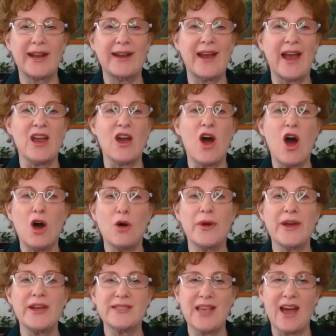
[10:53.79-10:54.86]
and I
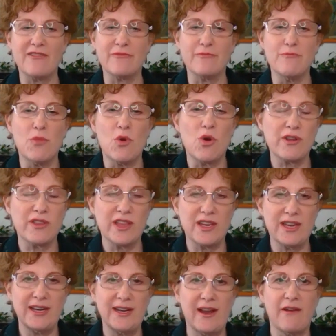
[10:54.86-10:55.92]
always have more than
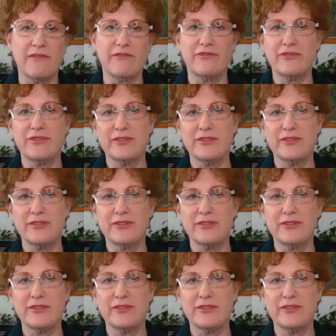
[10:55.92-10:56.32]
enough.